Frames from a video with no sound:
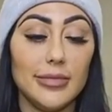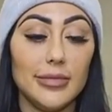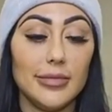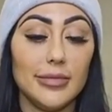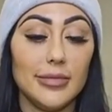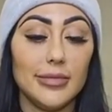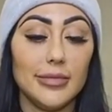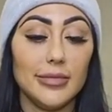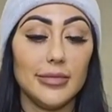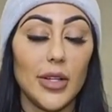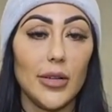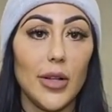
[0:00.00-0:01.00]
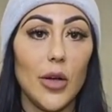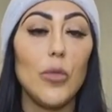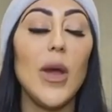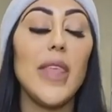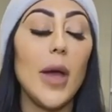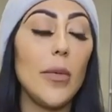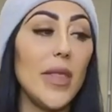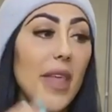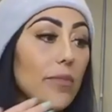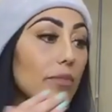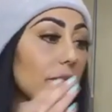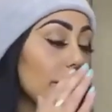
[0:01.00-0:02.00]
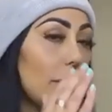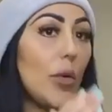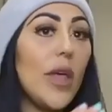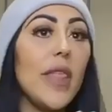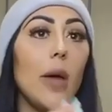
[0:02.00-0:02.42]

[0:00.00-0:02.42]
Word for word: Right. We're there. We're